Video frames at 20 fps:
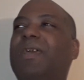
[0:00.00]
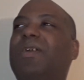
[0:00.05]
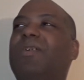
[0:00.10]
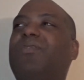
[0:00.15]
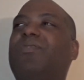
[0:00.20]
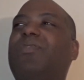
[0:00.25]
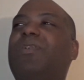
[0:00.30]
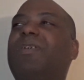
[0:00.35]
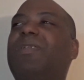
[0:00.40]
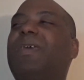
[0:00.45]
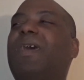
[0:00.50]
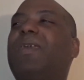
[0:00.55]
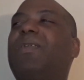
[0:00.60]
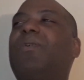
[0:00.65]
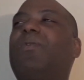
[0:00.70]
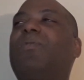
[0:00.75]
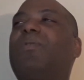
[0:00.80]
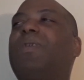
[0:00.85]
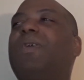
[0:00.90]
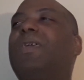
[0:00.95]
She not
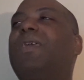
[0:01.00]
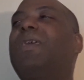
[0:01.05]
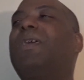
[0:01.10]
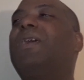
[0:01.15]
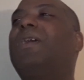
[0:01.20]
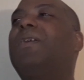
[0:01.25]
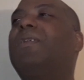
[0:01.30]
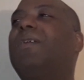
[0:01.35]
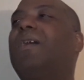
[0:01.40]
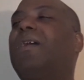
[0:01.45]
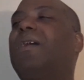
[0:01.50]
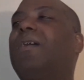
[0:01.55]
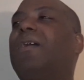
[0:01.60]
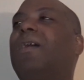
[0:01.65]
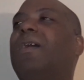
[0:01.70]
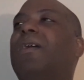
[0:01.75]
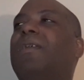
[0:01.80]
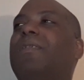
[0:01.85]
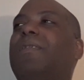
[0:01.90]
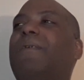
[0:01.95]
only
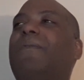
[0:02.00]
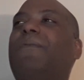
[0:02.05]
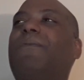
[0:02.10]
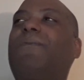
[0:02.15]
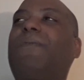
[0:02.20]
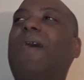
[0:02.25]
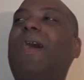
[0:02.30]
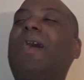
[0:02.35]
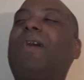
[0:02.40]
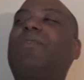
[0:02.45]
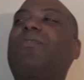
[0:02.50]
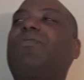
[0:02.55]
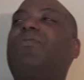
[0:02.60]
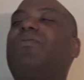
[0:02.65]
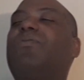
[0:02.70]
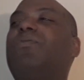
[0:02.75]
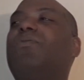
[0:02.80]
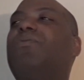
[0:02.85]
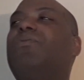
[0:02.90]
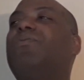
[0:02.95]
the Fox
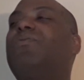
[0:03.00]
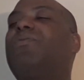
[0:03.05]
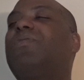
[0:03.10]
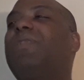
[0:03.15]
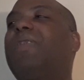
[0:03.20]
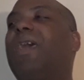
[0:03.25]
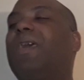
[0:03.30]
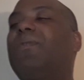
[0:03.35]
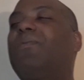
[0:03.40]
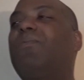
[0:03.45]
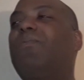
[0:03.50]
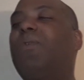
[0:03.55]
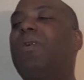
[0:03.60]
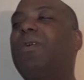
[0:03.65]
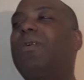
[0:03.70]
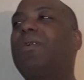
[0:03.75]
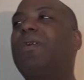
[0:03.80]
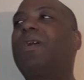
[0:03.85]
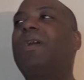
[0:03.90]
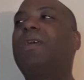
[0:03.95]
News
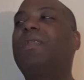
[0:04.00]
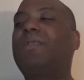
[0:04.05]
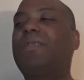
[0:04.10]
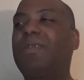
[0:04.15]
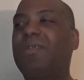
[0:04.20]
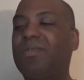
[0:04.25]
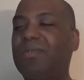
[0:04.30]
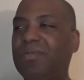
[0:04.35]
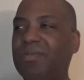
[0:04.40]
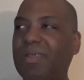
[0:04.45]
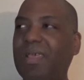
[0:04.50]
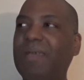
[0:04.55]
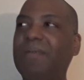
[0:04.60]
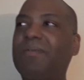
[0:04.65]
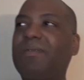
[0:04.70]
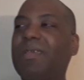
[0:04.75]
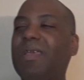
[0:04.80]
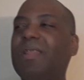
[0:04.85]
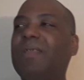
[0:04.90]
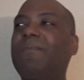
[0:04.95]
network, the
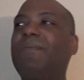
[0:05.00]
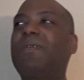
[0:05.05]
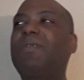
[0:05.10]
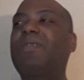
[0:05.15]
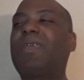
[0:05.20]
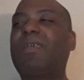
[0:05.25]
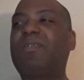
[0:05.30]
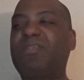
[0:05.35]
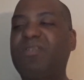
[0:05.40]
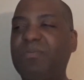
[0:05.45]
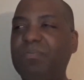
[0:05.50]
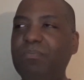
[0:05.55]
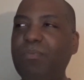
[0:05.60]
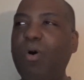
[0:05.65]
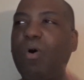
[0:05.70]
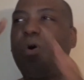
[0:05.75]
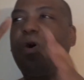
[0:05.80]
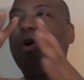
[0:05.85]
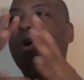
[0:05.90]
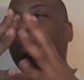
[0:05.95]
state television, that
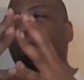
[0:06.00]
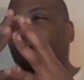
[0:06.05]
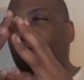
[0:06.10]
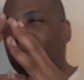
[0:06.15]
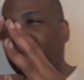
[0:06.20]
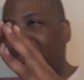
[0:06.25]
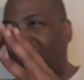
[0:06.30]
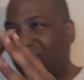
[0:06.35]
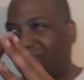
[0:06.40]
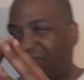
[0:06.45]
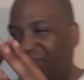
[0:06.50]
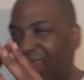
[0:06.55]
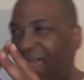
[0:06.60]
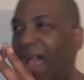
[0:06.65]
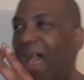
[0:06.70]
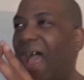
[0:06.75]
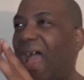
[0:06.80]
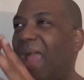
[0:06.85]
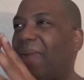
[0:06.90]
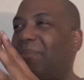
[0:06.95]
small
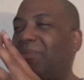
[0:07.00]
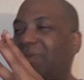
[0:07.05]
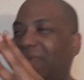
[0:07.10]
time